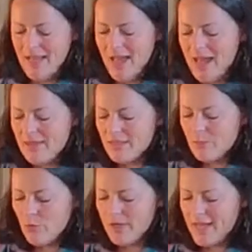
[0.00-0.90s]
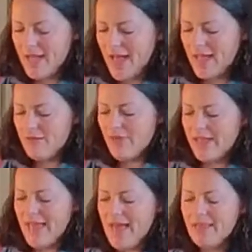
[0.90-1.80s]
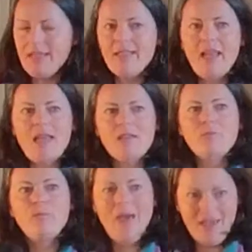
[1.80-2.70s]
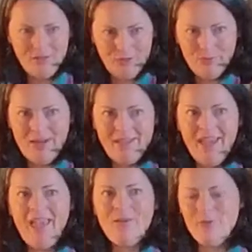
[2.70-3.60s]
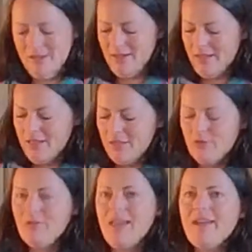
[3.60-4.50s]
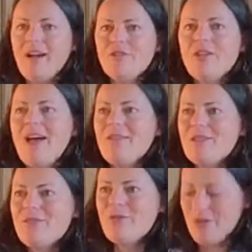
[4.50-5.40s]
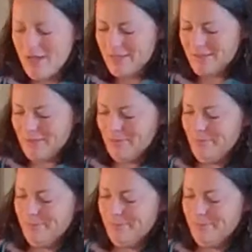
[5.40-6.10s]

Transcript: And this morning, I invite Ellen and Pastor Brenda Haywood to light our chalice for us.